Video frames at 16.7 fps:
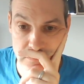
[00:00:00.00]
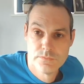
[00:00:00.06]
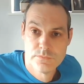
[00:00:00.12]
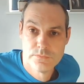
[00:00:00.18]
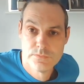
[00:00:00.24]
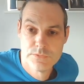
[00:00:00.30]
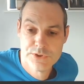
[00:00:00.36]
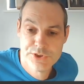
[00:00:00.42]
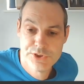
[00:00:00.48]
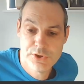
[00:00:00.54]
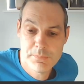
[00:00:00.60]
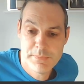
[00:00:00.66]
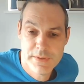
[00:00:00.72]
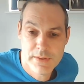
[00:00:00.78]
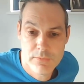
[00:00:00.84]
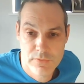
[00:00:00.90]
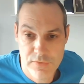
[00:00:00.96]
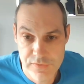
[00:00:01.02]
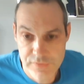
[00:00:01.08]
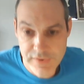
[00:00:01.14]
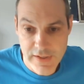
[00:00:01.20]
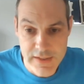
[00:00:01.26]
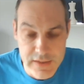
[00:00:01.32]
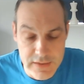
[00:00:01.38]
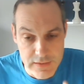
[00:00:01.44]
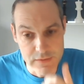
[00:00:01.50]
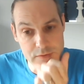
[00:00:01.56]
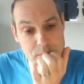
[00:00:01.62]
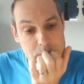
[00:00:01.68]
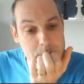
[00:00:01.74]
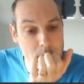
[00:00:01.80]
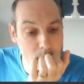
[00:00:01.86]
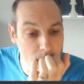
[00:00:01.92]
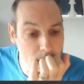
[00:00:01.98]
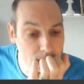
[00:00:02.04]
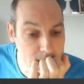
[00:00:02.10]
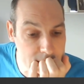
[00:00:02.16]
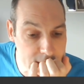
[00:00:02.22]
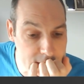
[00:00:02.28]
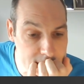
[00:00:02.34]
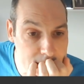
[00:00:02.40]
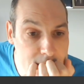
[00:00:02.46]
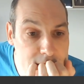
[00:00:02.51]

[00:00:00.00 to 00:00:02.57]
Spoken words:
Should be able to take his pawn now.